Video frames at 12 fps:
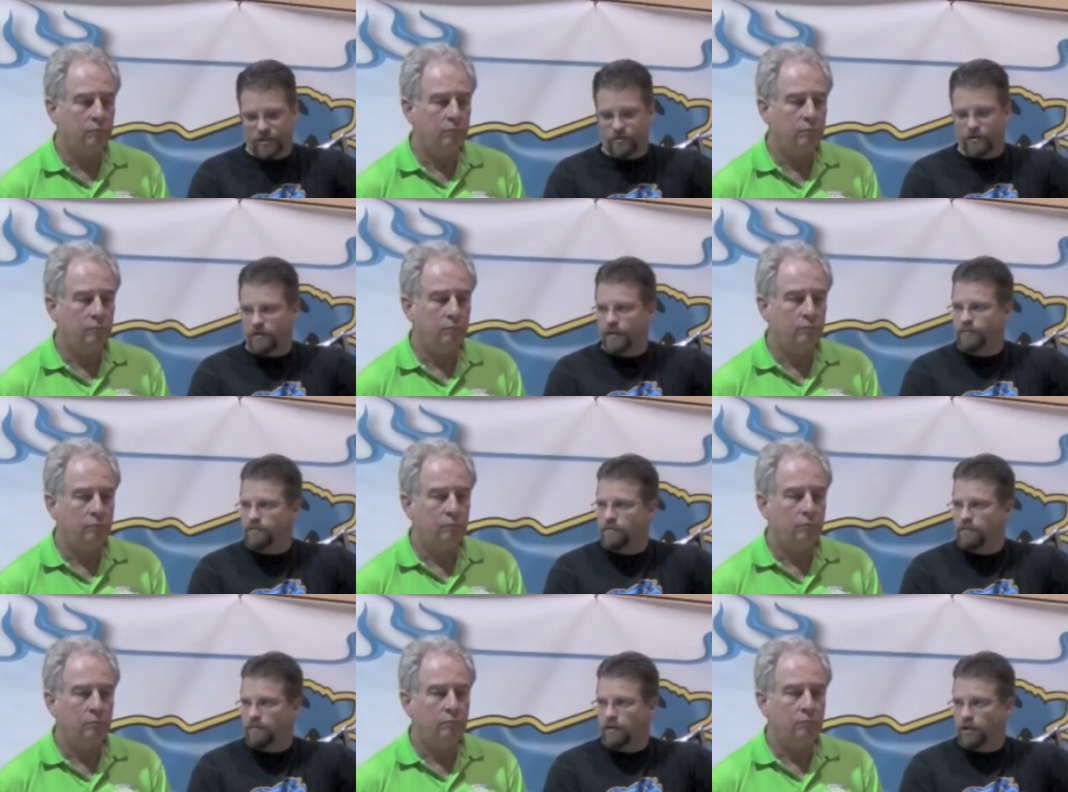Speaker 1: She turned it up
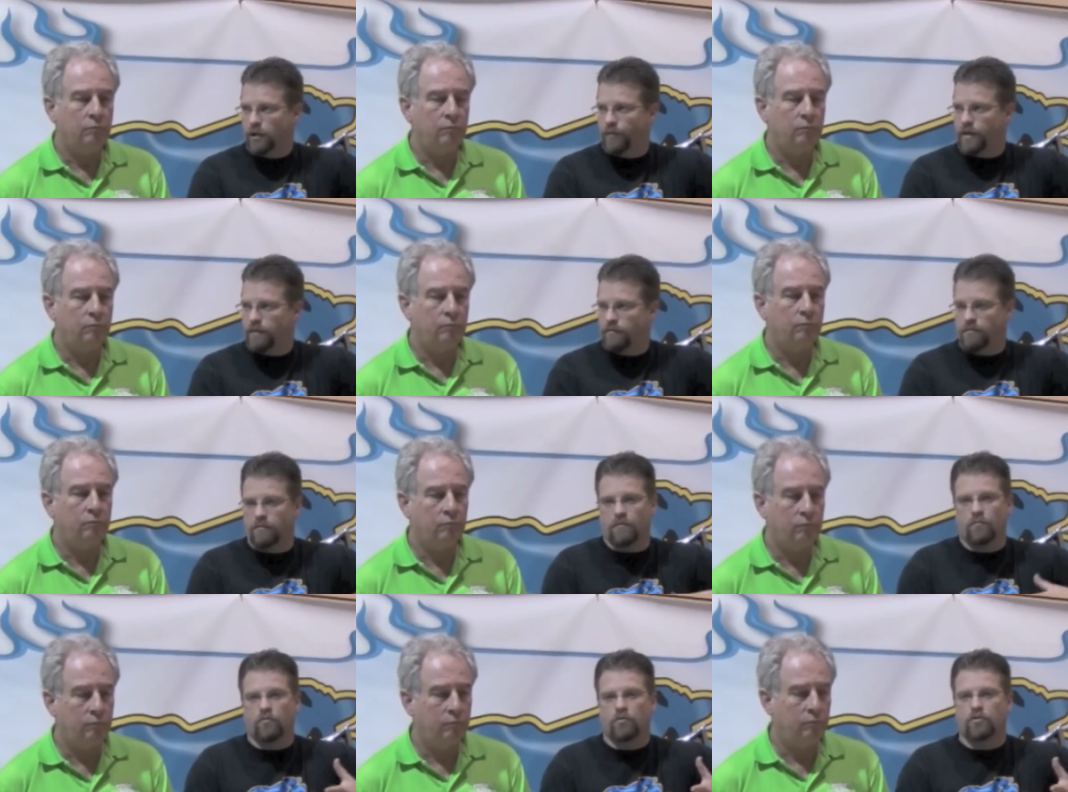a little bit.
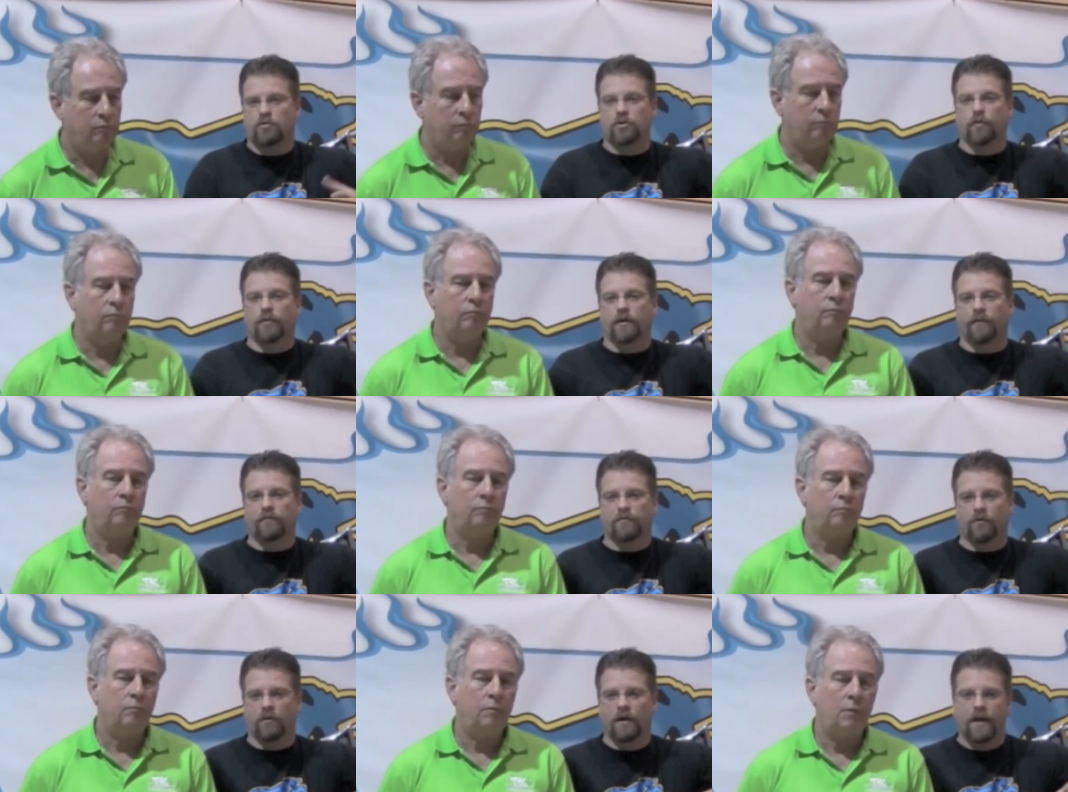Super
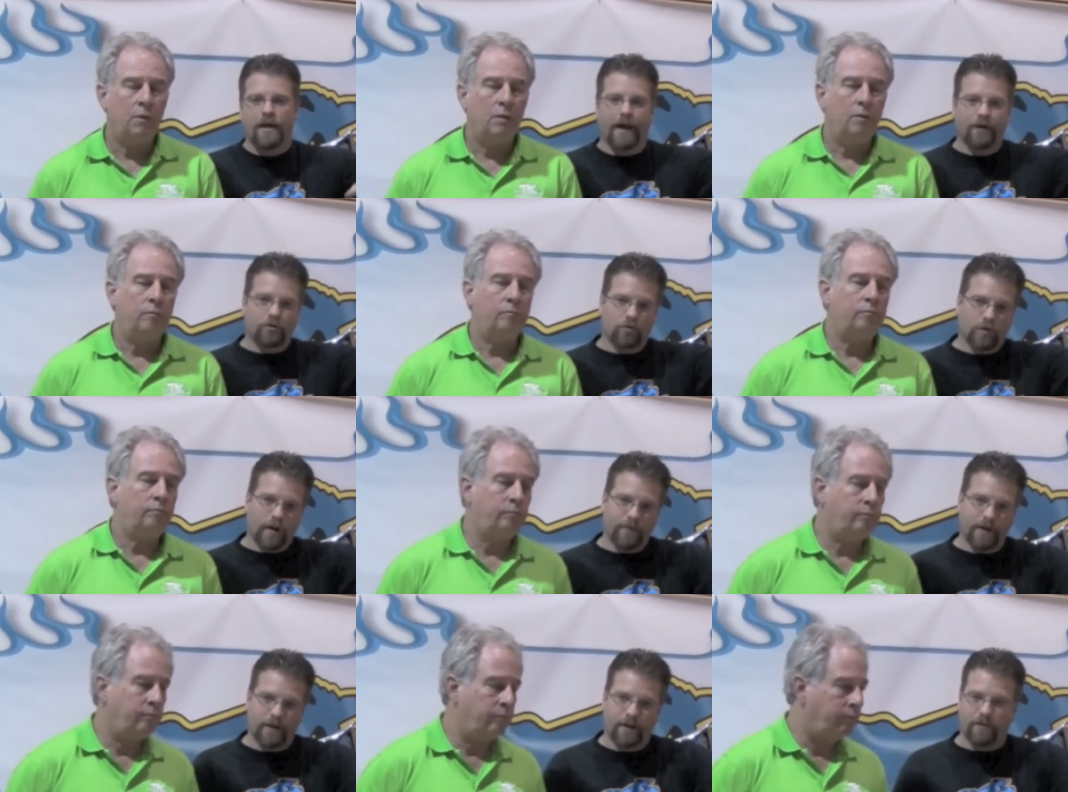comfortable. As we
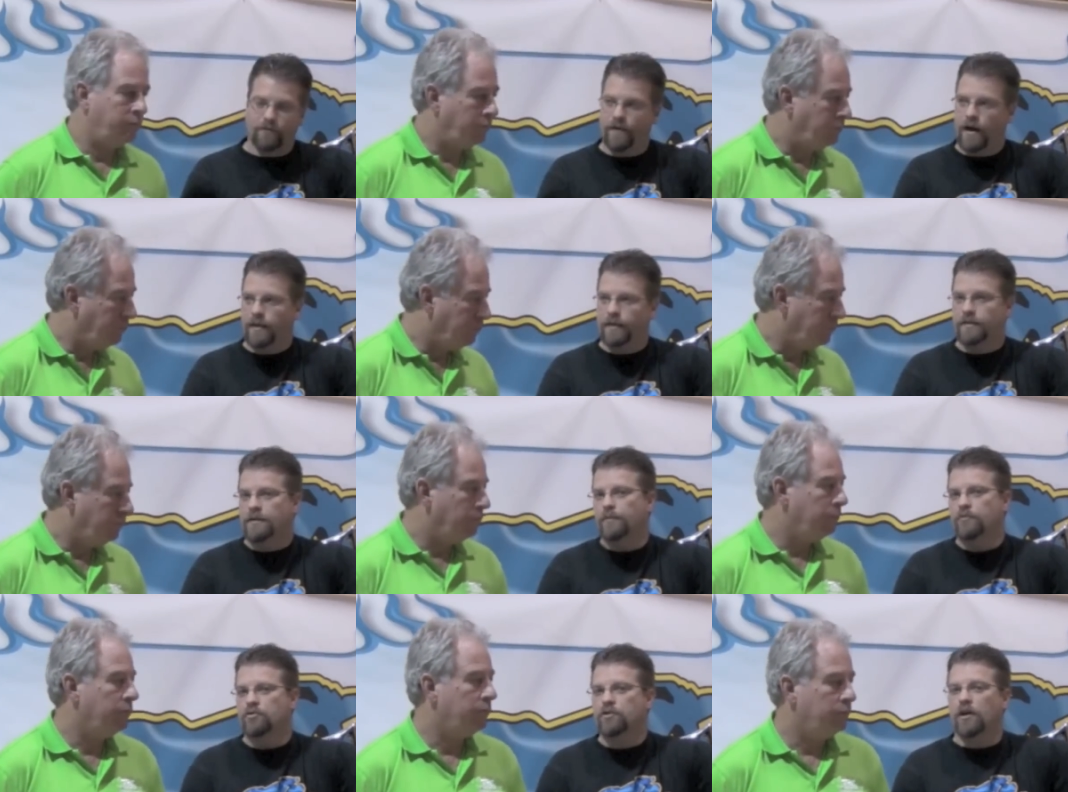dropped down into the valley, the
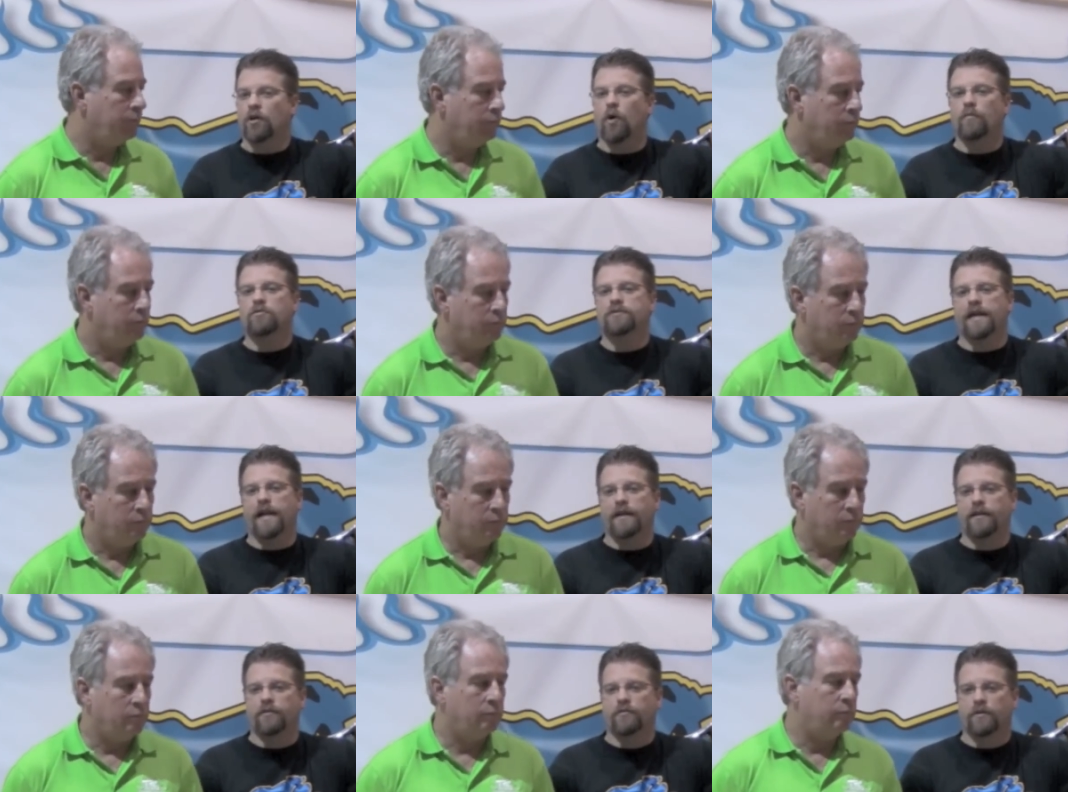temperatures got almost to
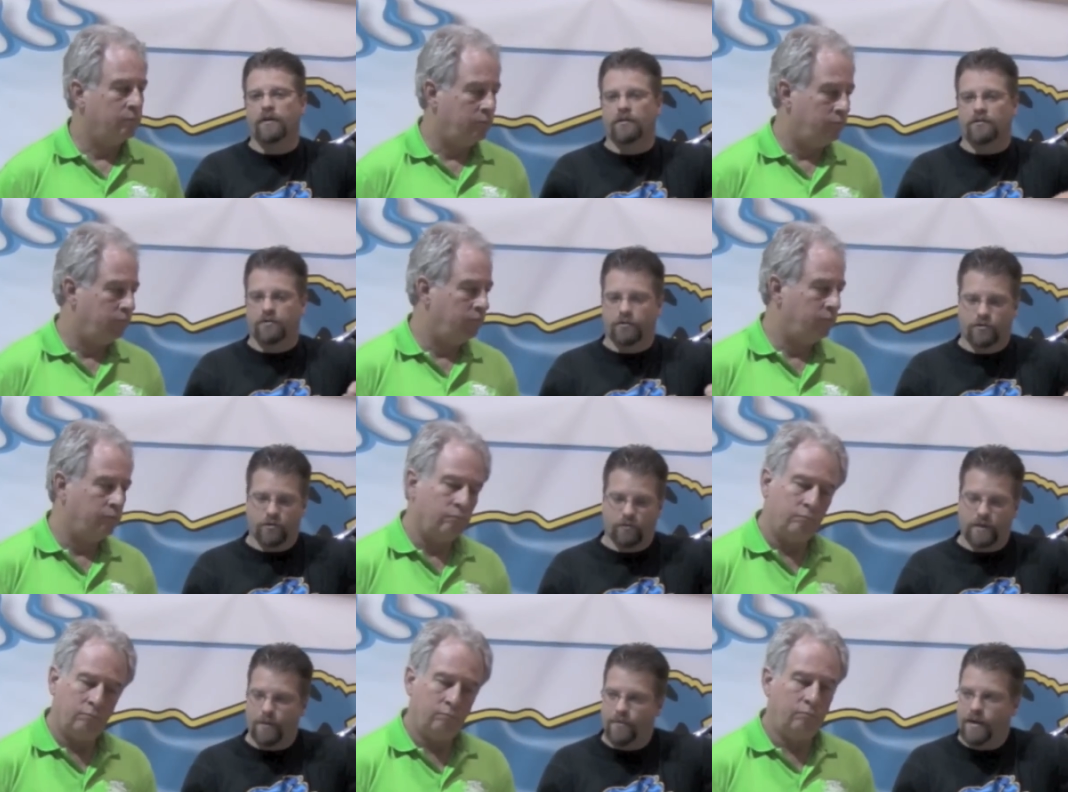80 degrees. You
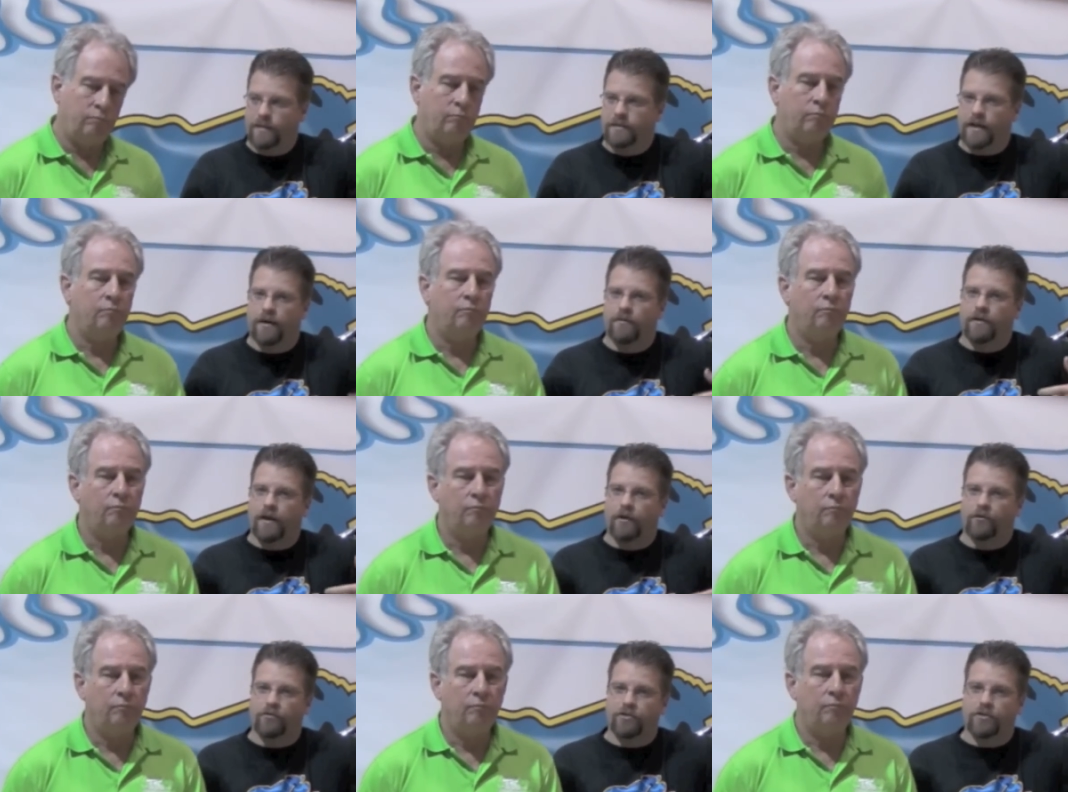tone that back down,
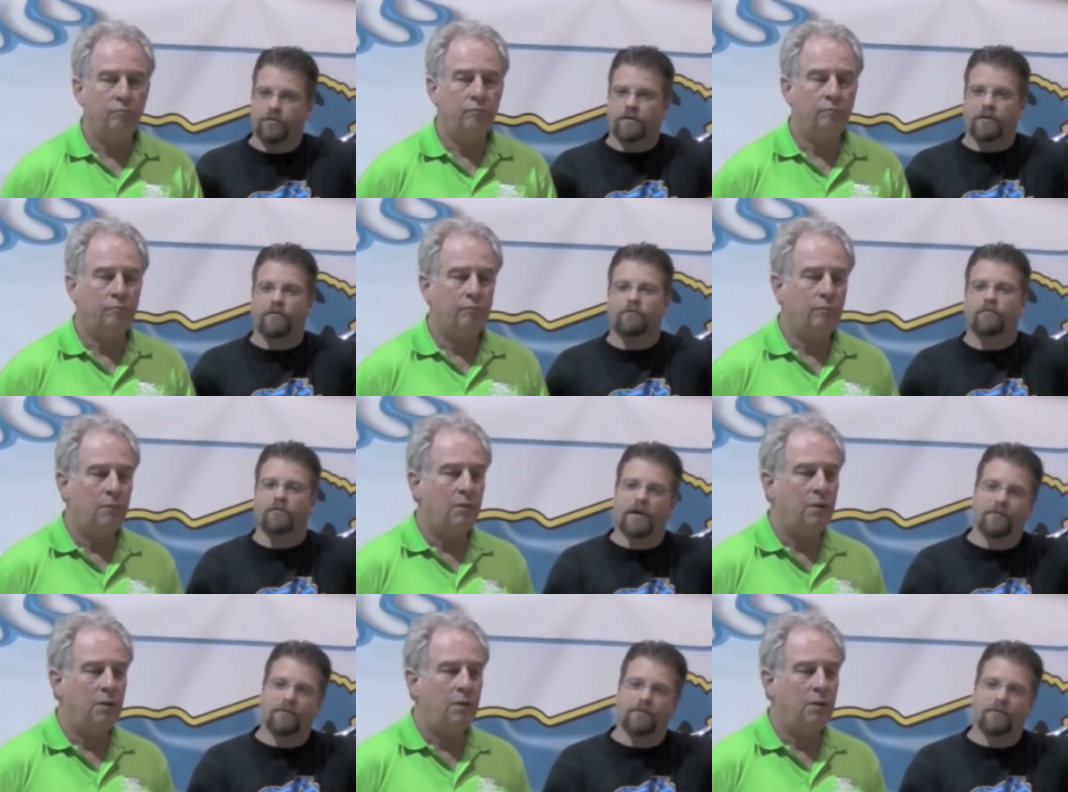and you're still at a comfortable